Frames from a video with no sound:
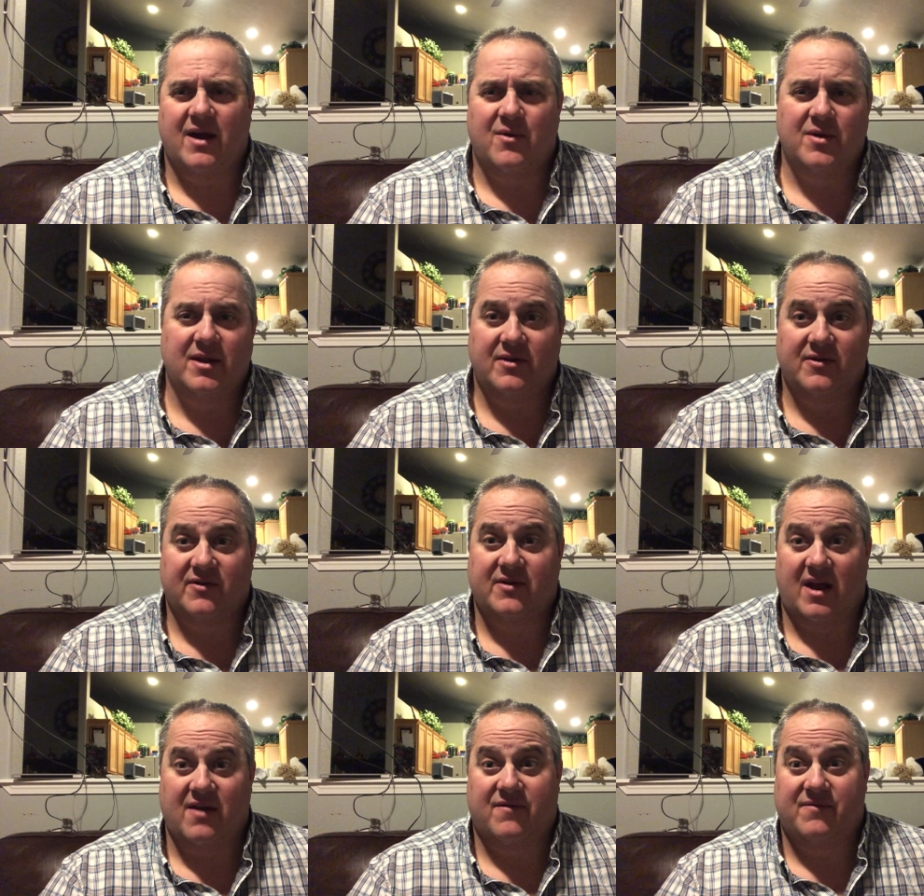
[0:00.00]
I really just
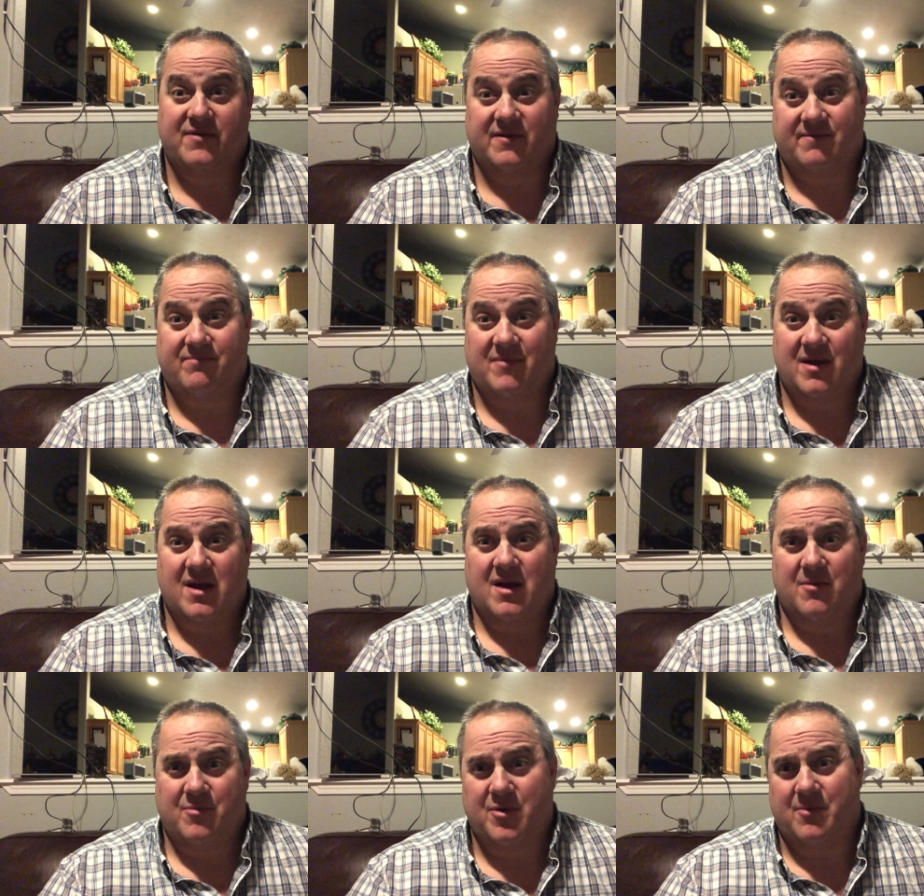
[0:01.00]
kind of just
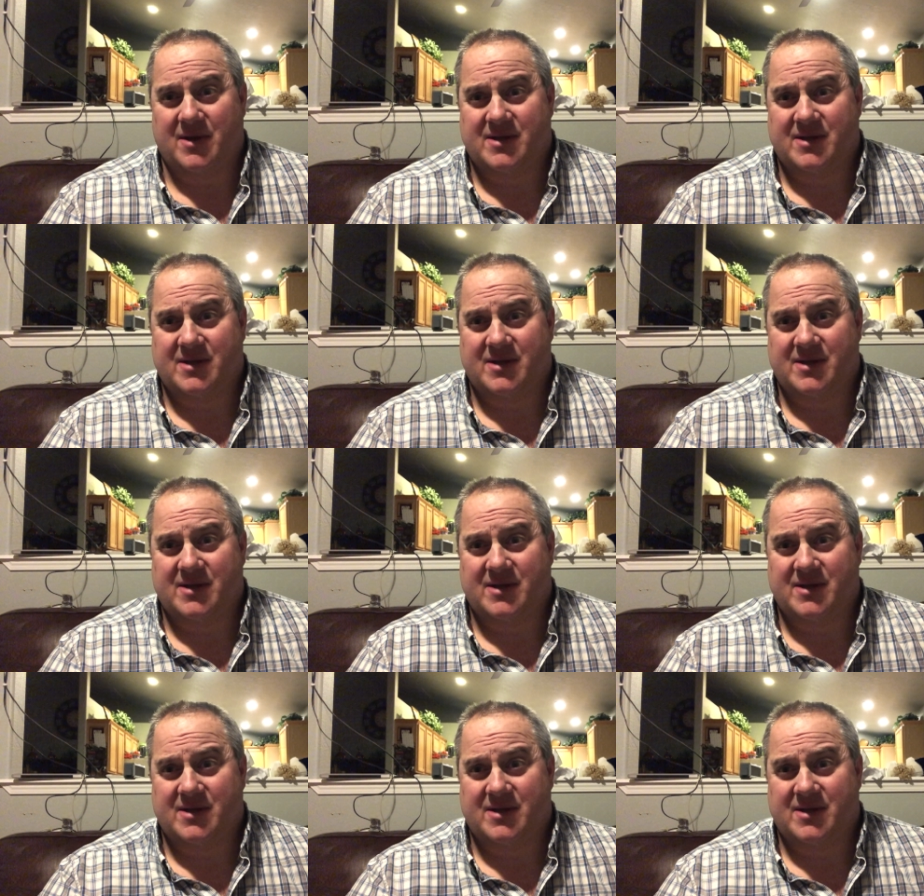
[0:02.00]
put